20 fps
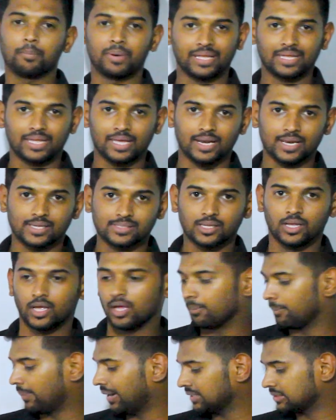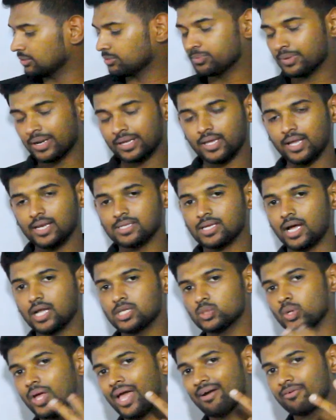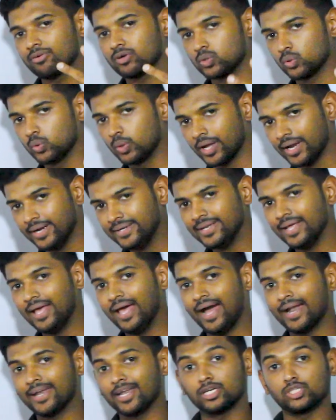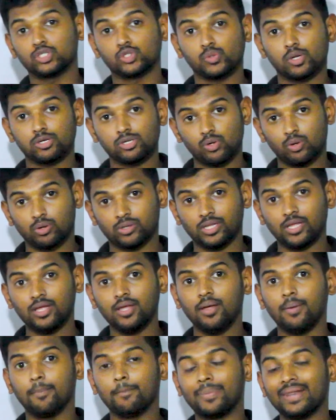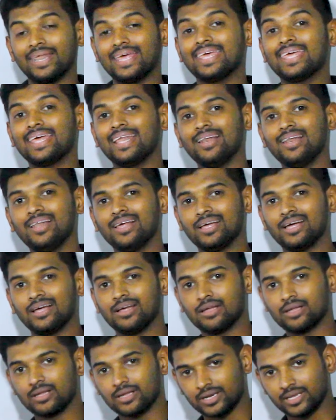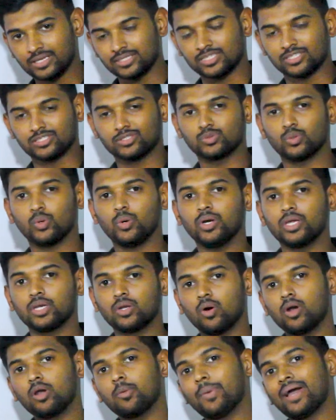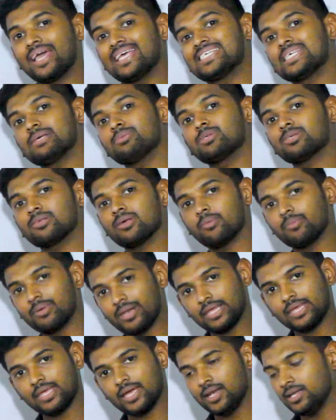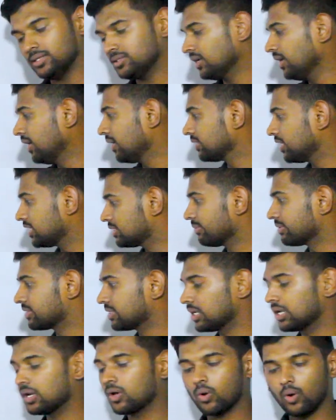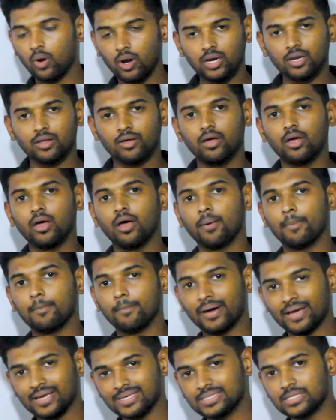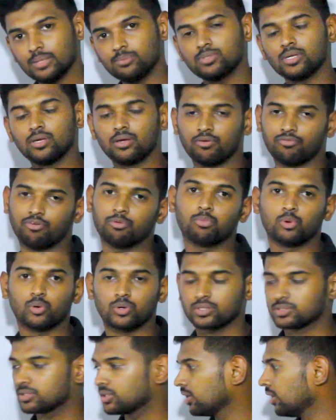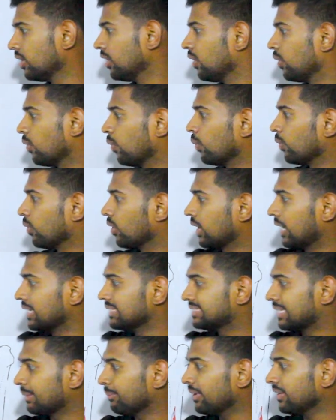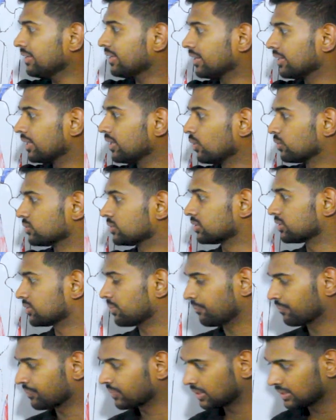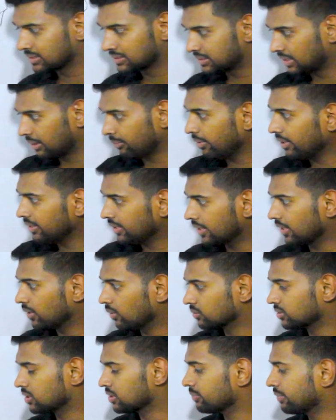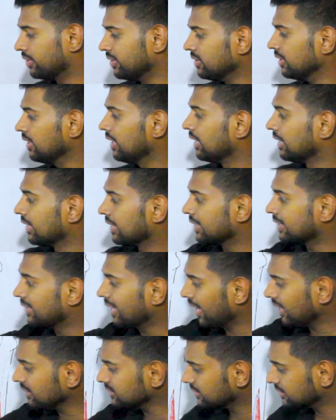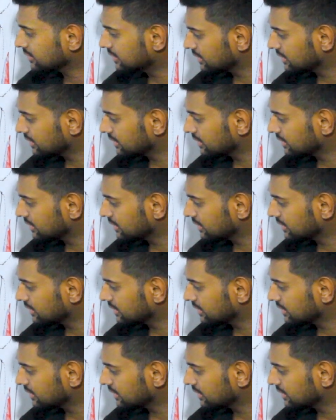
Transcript: brachialis. Biceps brachialis also have two head and it's situated over the brachial region. So it called biceps brachialis, this muscle called biceps femoris. And semitendinosus. Semitendinosus means it has